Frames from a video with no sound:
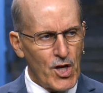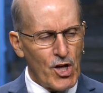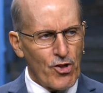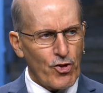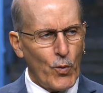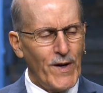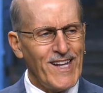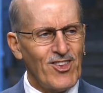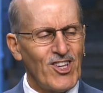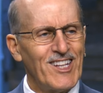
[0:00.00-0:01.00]
So when
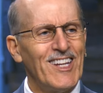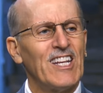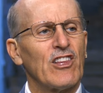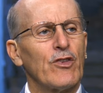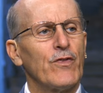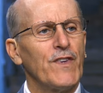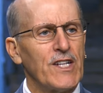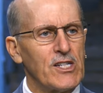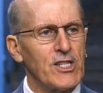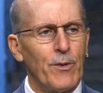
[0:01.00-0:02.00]
he said it is
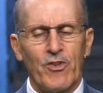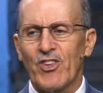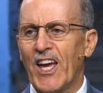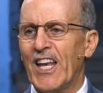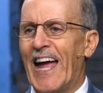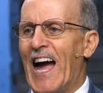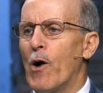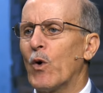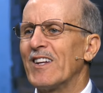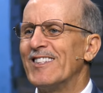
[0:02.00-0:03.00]
finished, he was saying
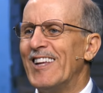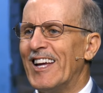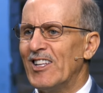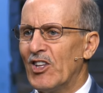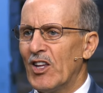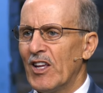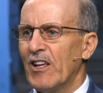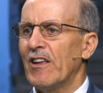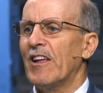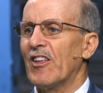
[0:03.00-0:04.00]
our debt
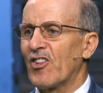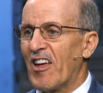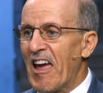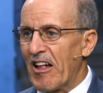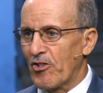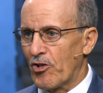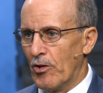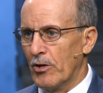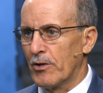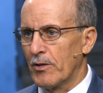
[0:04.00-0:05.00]
is
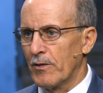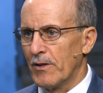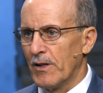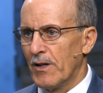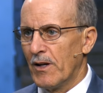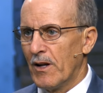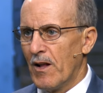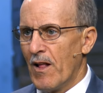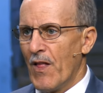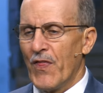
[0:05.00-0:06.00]
canceled
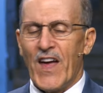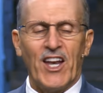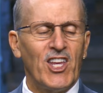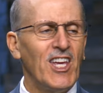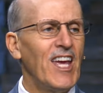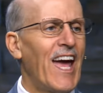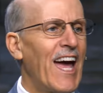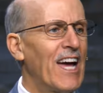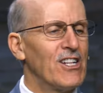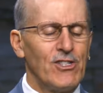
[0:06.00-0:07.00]
that he
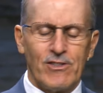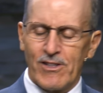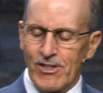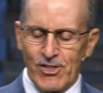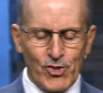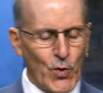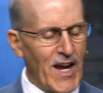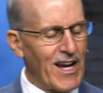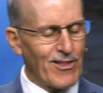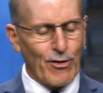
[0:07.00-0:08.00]
had
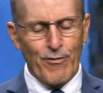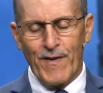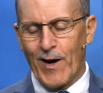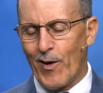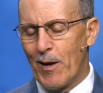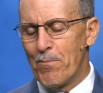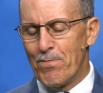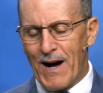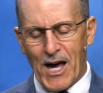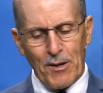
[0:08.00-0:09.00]
drank the very
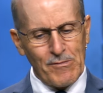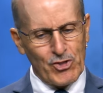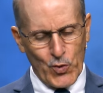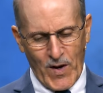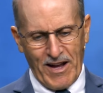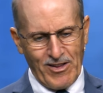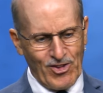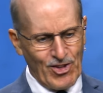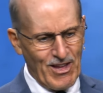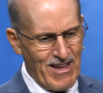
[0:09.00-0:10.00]
bottom
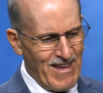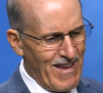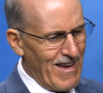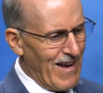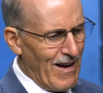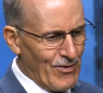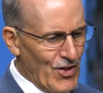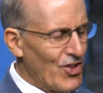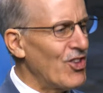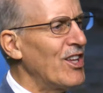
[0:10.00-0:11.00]
dregs of
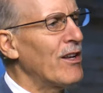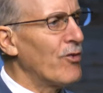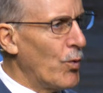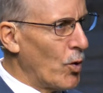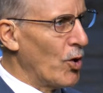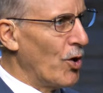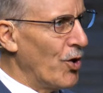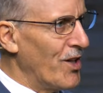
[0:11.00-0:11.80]
the sin of the world.